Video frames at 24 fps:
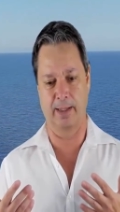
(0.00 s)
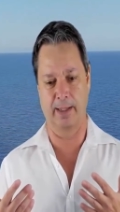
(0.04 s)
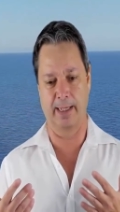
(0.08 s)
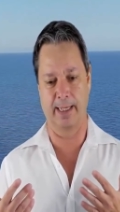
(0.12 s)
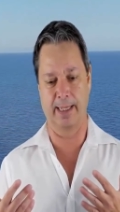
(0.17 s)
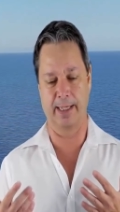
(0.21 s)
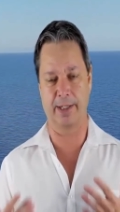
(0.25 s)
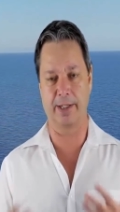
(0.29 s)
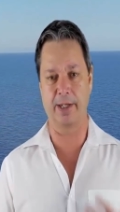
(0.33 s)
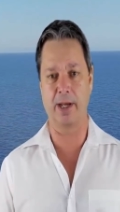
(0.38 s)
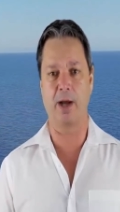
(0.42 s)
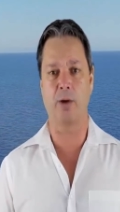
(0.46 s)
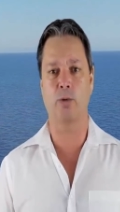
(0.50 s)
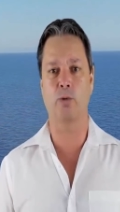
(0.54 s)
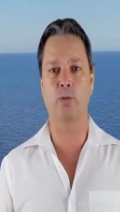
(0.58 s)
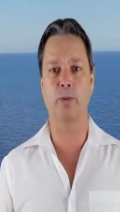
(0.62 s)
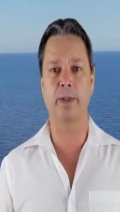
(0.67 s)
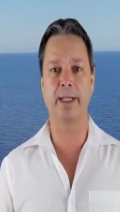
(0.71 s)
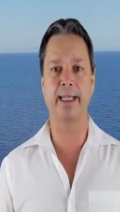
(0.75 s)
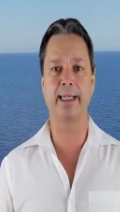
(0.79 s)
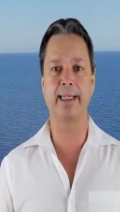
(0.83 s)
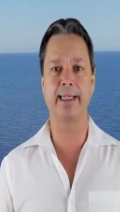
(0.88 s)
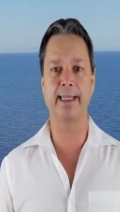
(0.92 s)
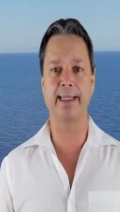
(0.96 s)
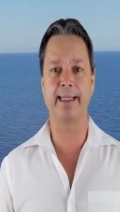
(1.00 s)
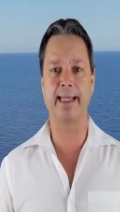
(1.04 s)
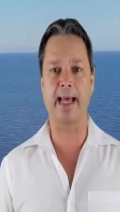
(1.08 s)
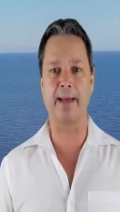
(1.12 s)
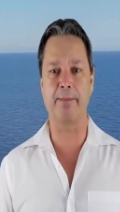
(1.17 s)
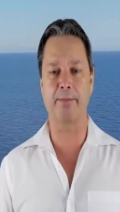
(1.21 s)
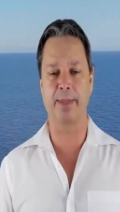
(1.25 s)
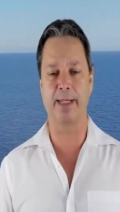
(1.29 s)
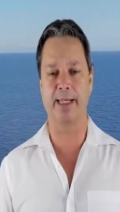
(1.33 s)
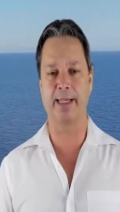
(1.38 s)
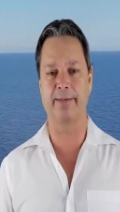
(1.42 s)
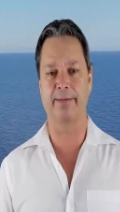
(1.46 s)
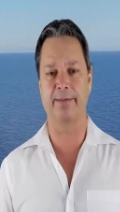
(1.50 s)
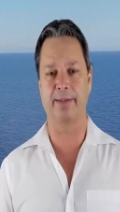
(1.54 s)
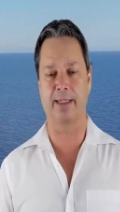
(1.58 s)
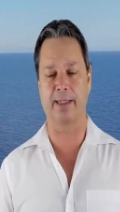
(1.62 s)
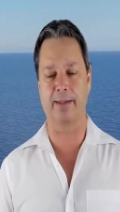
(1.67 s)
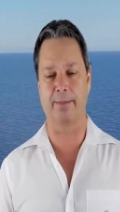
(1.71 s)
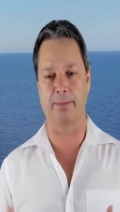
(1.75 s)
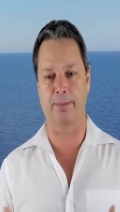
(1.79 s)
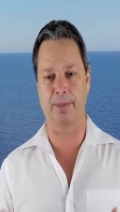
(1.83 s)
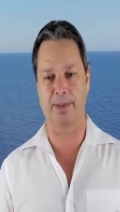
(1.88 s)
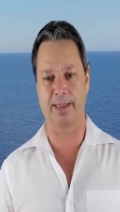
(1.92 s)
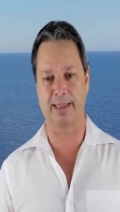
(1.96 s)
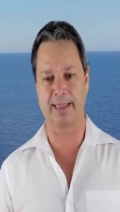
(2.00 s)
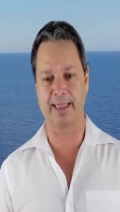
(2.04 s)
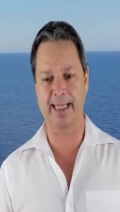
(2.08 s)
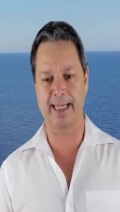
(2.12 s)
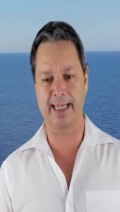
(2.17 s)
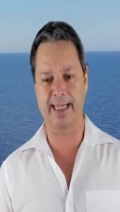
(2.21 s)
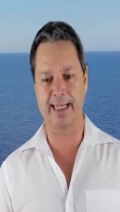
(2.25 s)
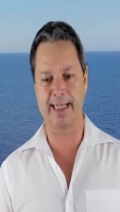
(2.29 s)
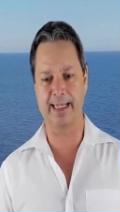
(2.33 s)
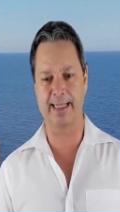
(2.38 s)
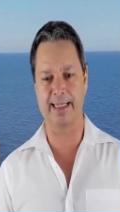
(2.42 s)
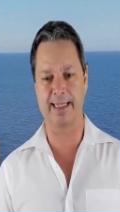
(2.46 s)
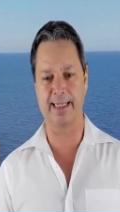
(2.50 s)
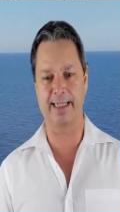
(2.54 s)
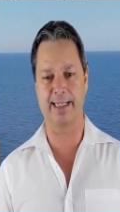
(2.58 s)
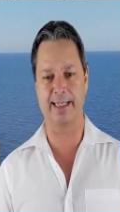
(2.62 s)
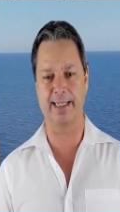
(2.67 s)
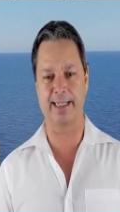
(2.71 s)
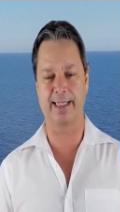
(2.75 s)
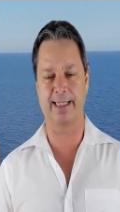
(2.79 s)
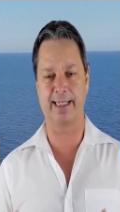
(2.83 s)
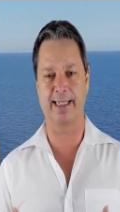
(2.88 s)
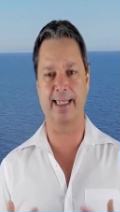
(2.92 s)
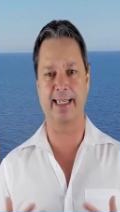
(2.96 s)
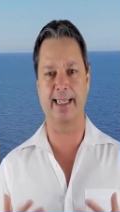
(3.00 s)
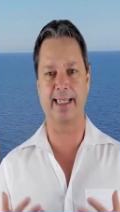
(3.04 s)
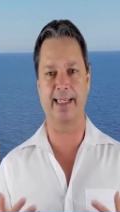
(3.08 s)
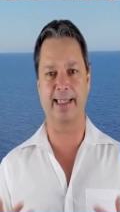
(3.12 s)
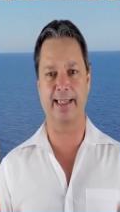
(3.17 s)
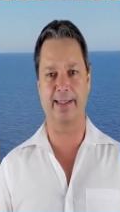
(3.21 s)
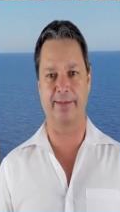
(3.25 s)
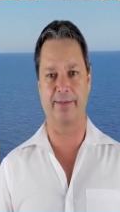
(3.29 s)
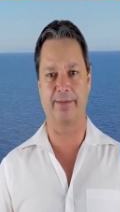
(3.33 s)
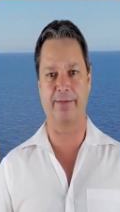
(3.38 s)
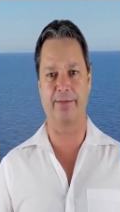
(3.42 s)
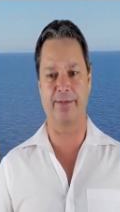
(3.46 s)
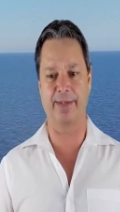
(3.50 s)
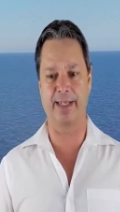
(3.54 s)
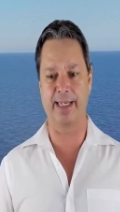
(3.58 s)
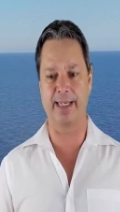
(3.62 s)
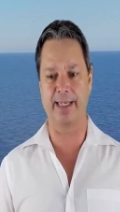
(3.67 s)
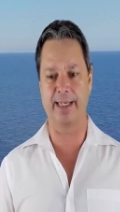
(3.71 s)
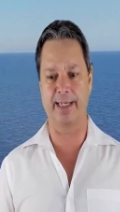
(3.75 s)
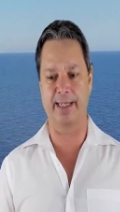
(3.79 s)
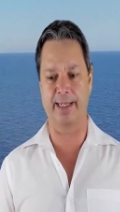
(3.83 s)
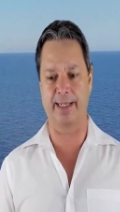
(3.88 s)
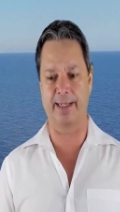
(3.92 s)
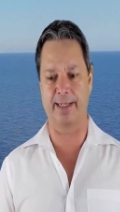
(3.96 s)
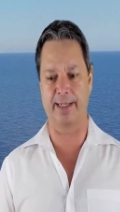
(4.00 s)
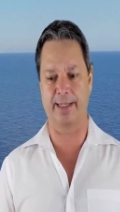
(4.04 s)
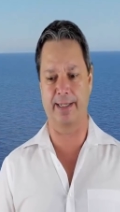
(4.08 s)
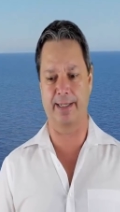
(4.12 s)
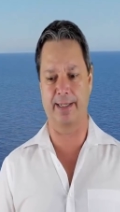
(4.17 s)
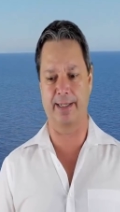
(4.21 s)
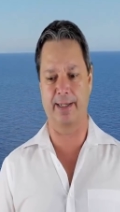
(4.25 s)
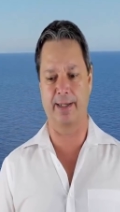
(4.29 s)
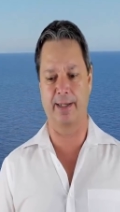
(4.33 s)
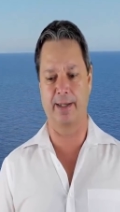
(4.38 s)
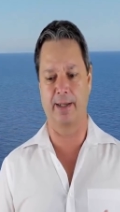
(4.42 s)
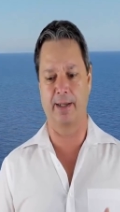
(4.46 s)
it's not really that big of a complaint, it's just an inconvenience,